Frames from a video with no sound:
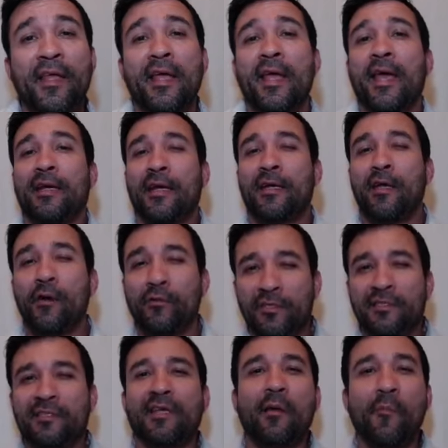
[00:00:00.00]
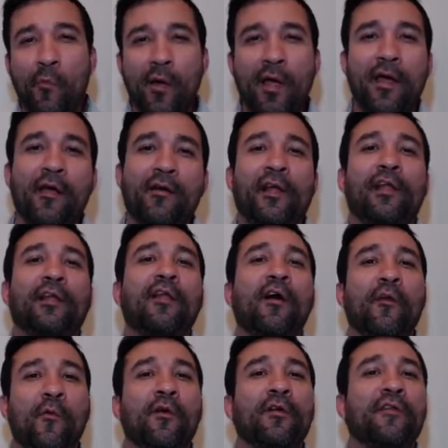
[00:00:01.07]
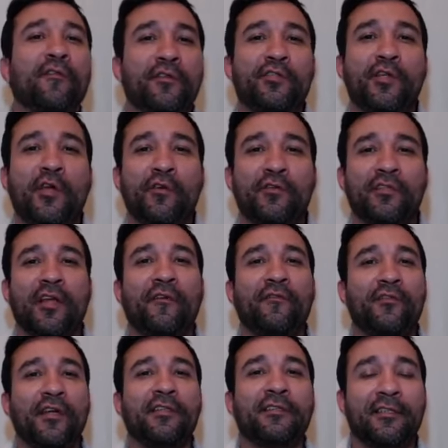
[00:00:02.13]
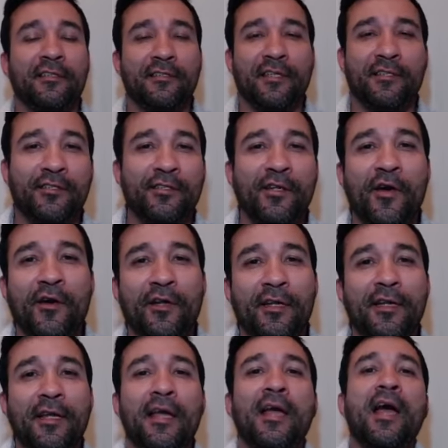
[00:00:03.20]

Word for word: And I know somewhere along one of the shows that I've done since I started,